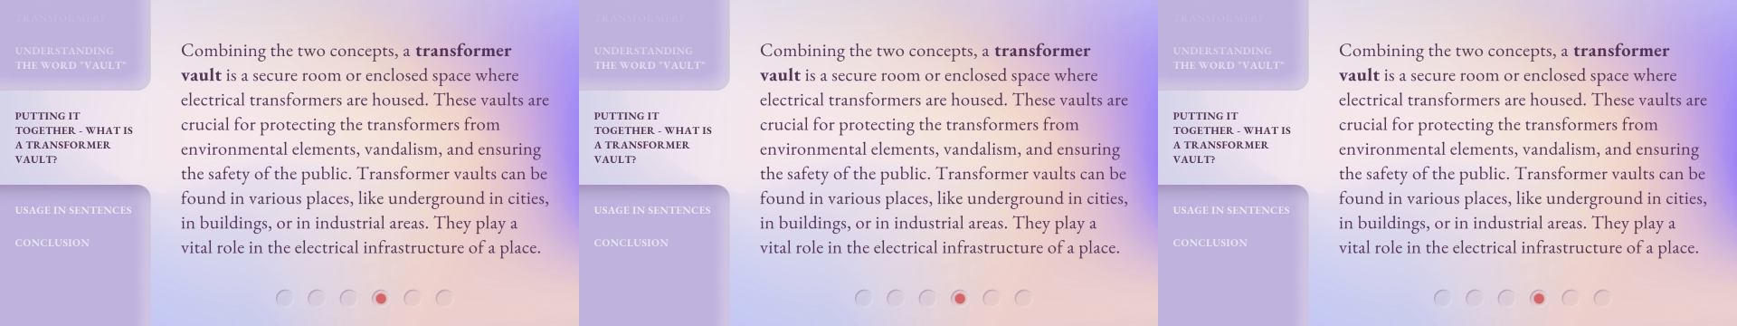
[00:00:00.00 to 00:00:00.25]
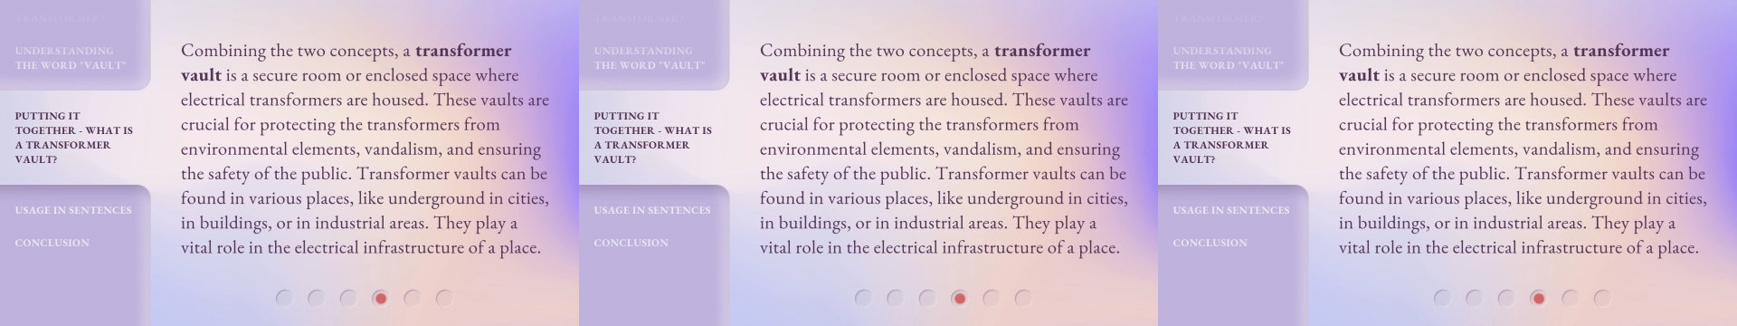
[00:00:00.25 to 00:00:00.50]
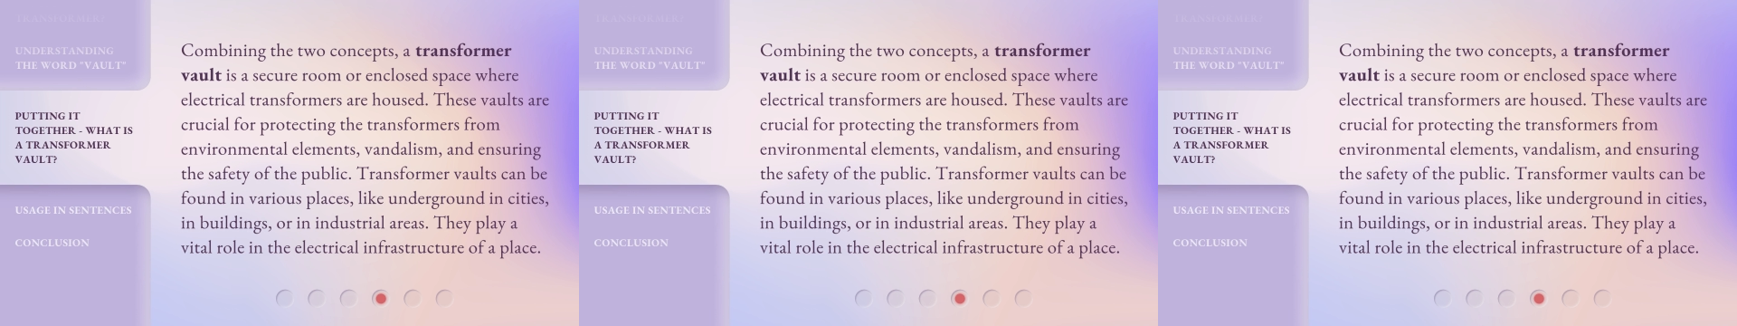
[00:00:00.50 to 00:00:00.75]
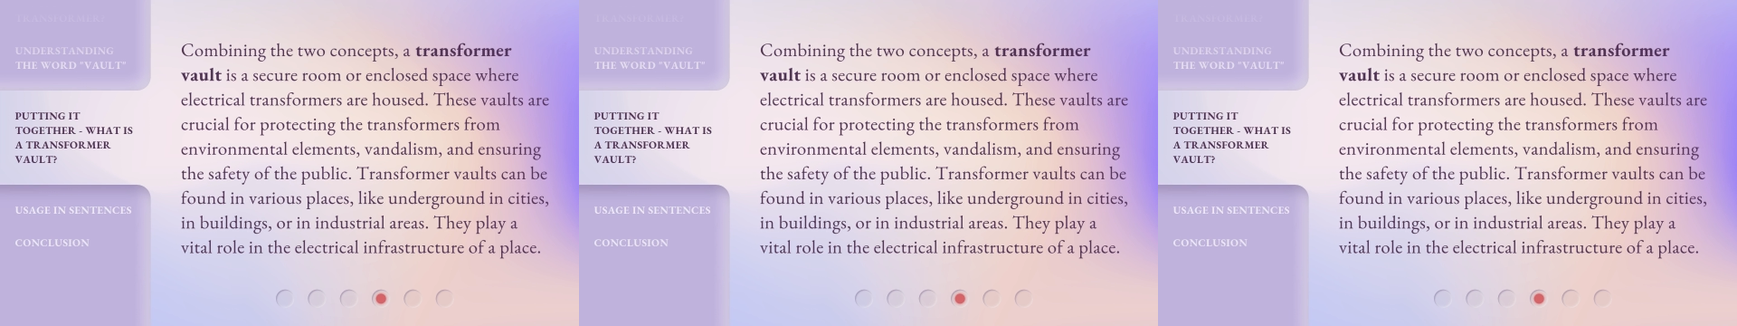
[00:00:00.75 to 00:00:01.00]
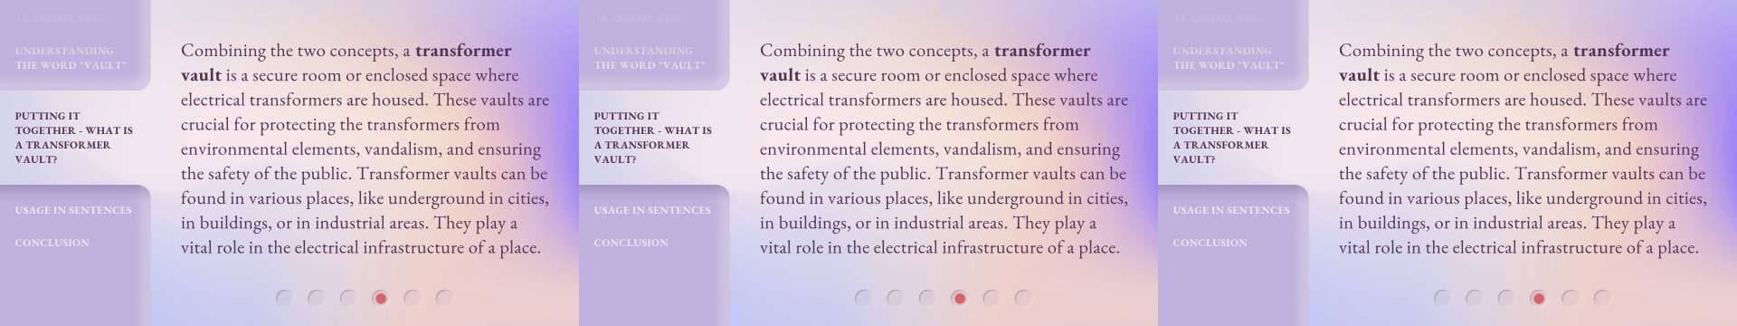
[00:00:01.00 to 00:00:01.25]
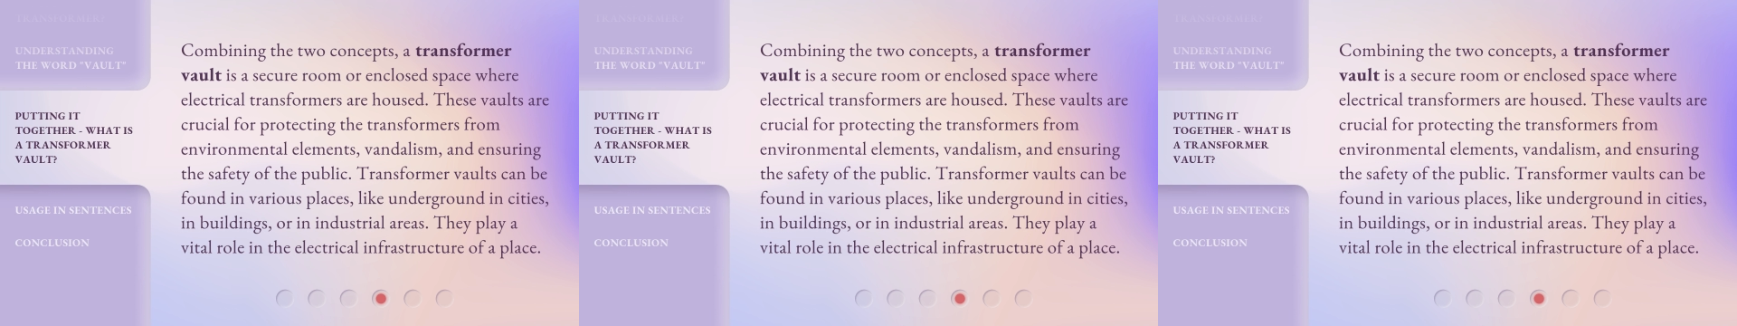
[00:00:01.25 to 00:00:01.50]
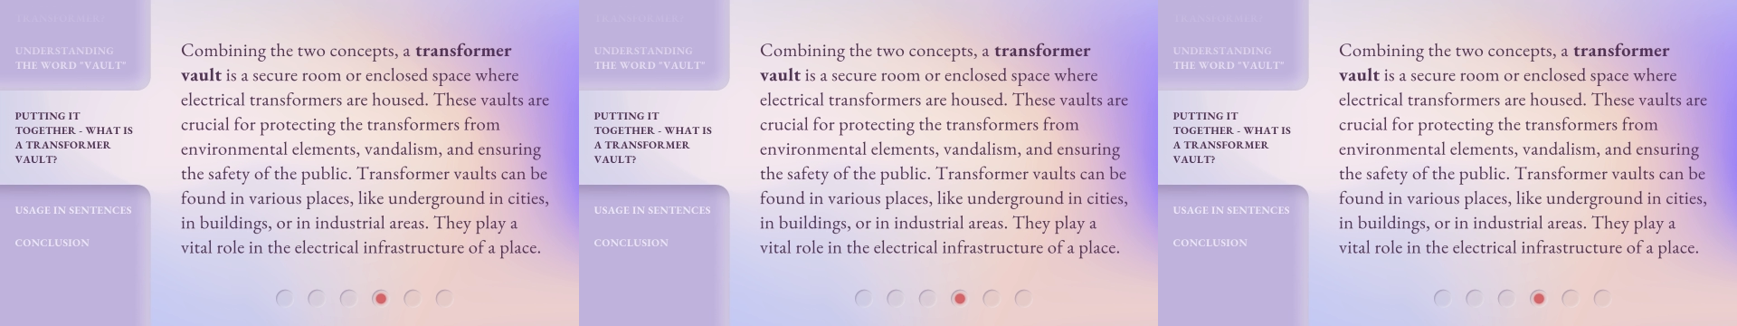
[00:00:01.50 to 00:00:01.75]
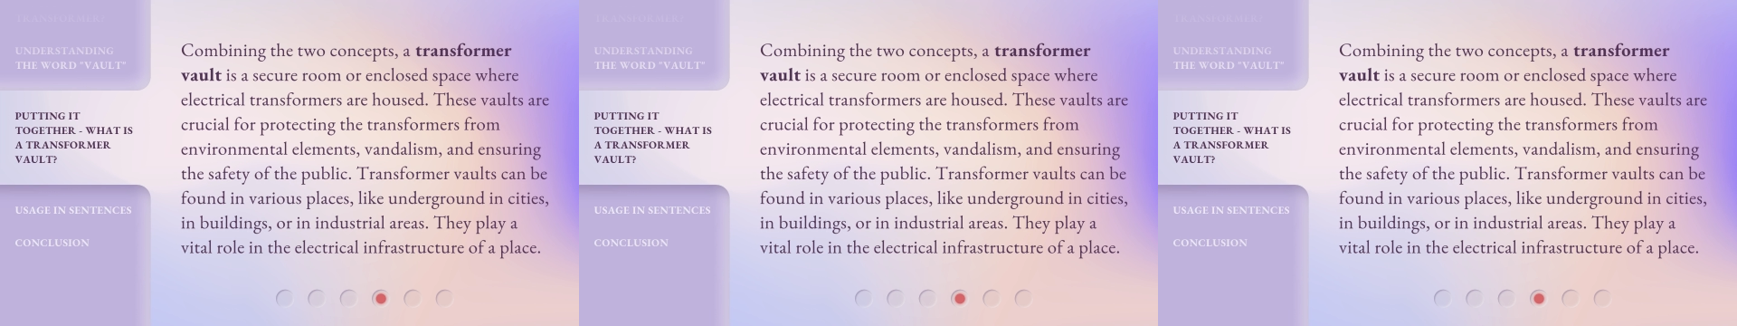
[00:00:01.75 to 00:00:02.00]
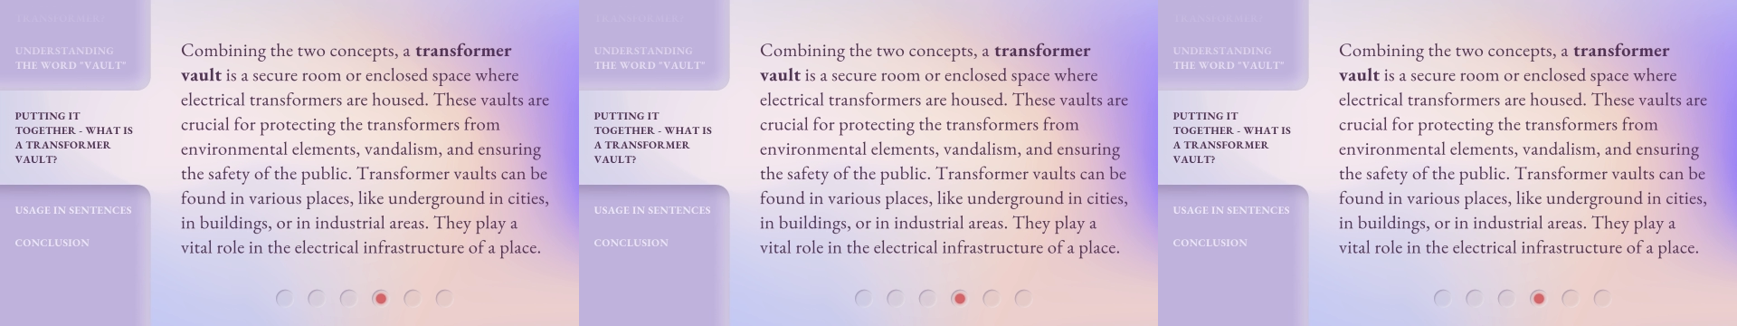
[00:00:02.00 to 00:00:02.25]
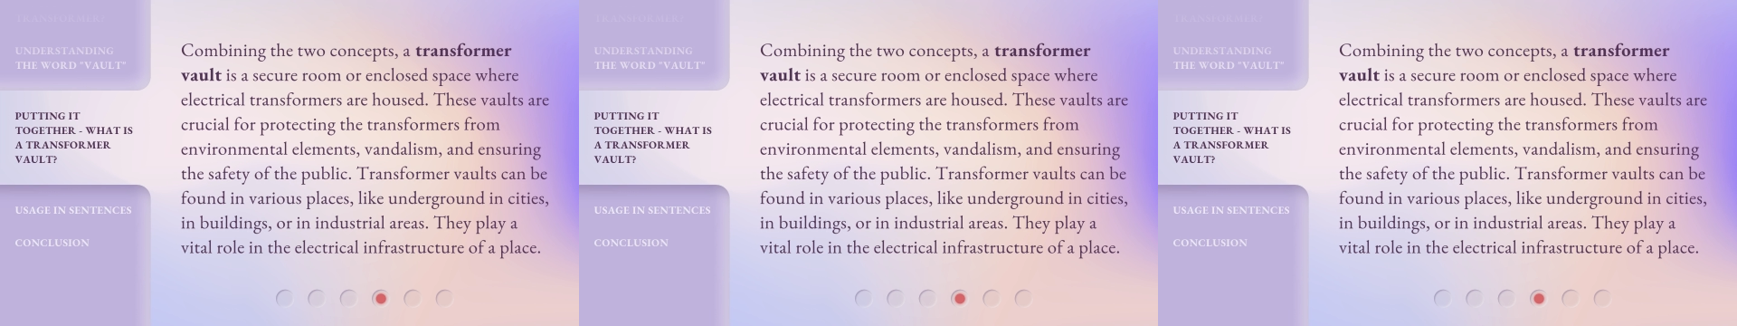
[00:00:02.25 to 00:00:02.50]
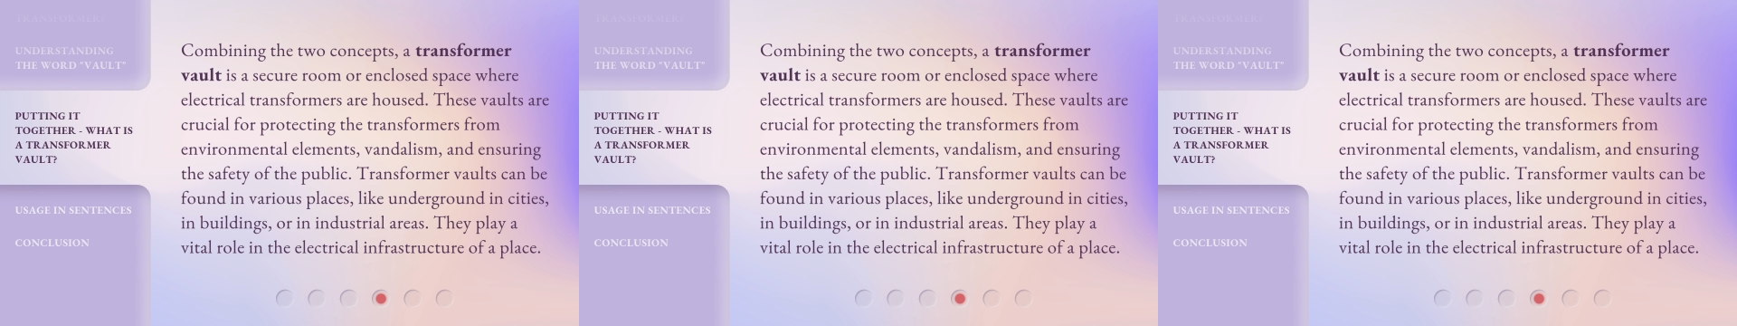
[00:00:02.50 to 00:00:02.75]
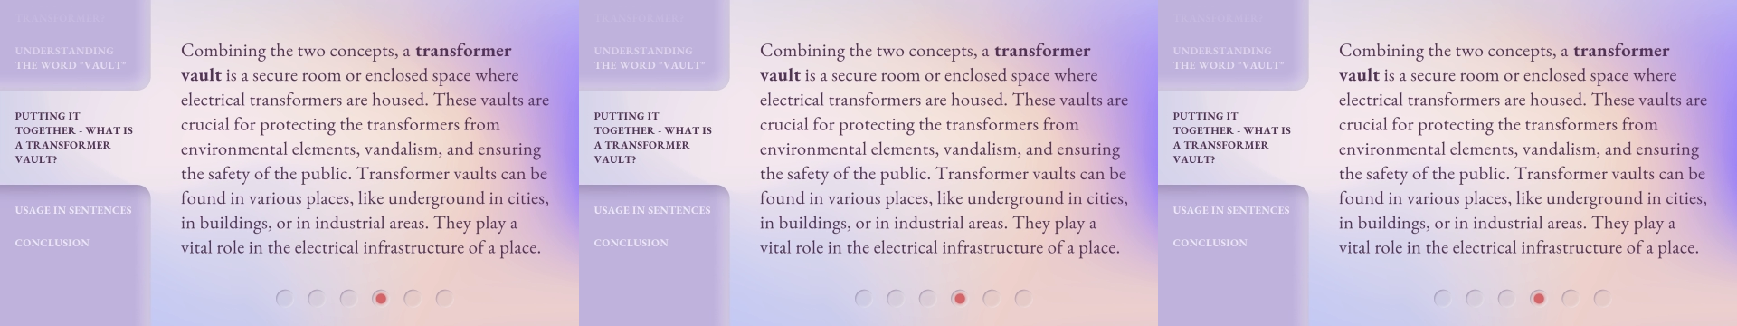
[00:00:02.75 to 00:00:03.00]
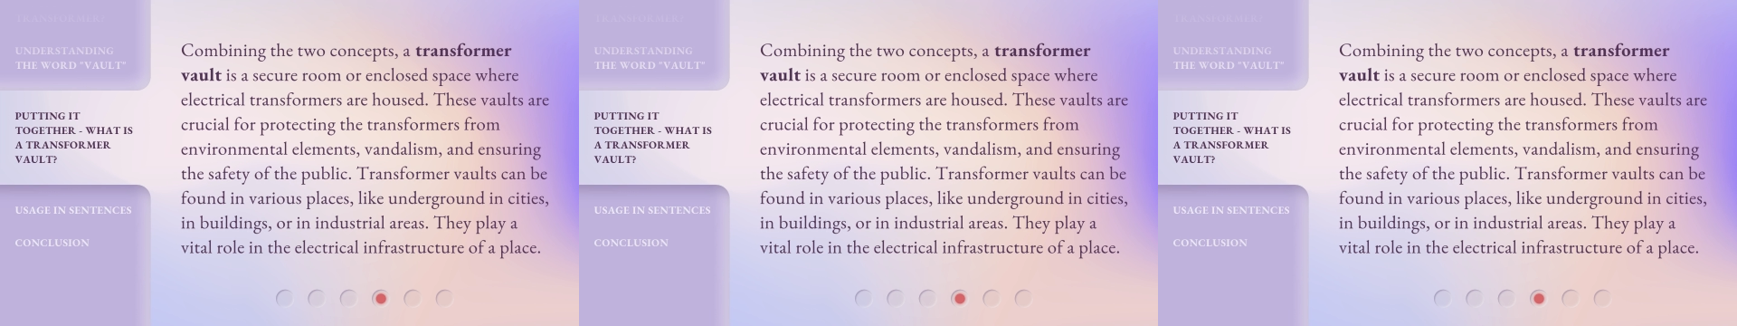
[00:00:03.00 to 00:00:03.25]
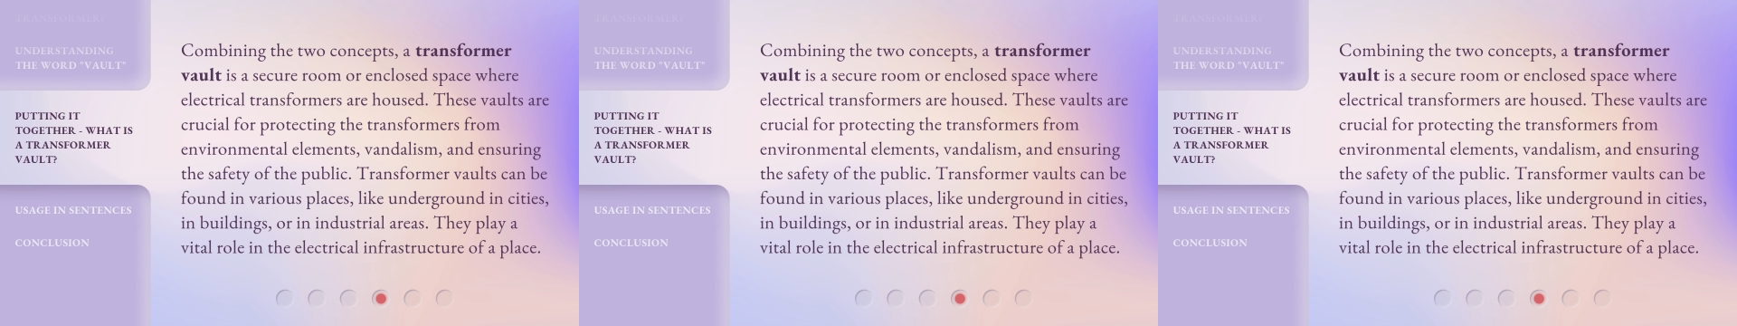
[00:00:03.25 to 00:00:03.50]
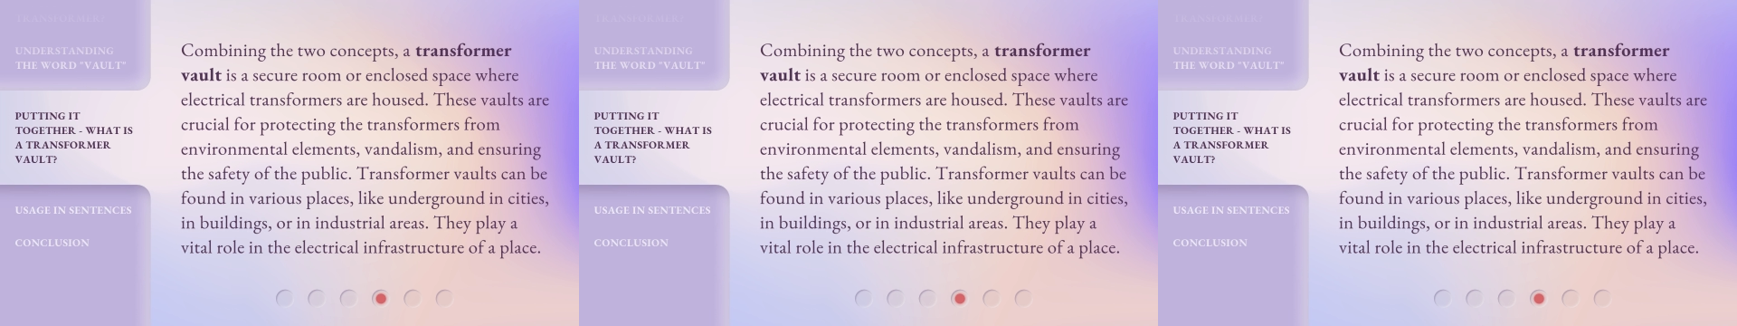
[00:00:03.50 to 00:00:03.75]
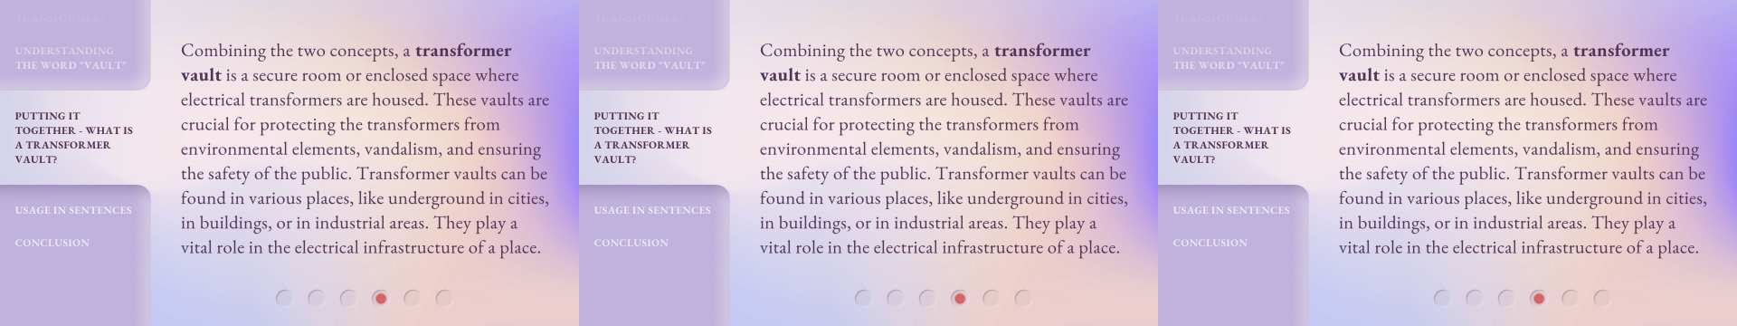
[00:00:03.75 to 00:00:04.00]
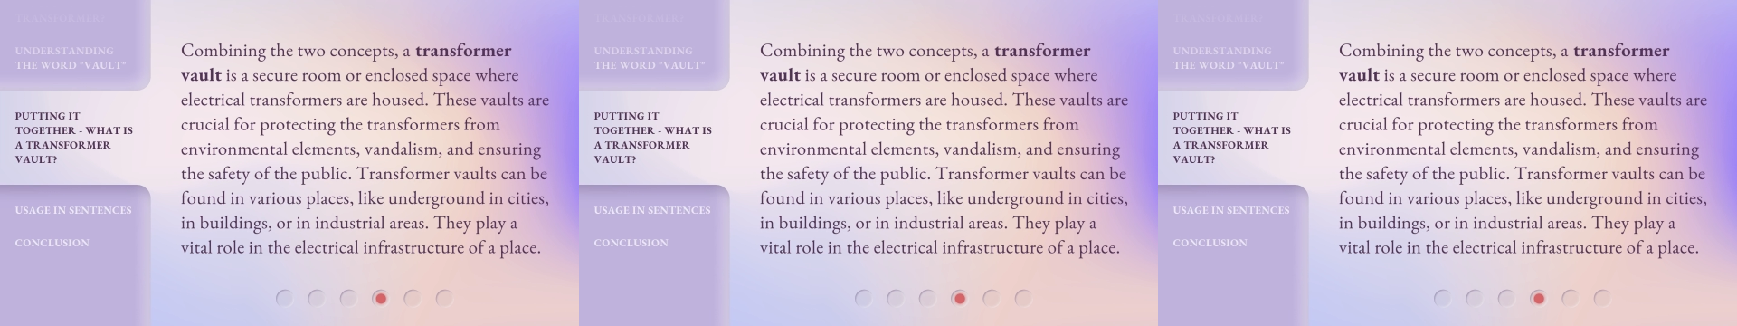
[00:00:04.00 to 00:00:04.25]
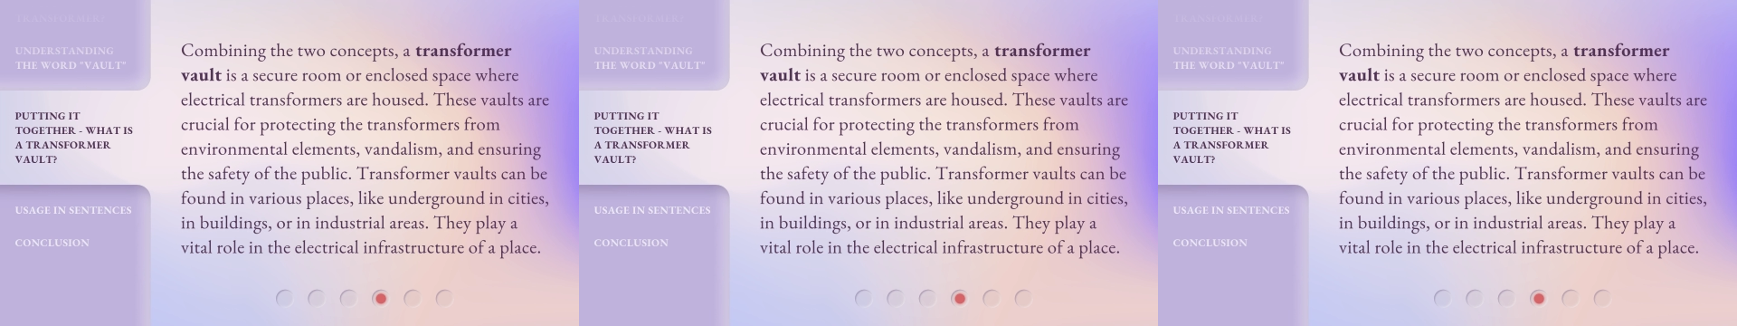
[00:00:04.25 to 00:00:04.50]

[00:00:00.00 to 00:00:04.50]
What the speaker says: No face is visible, so there are no lips to read.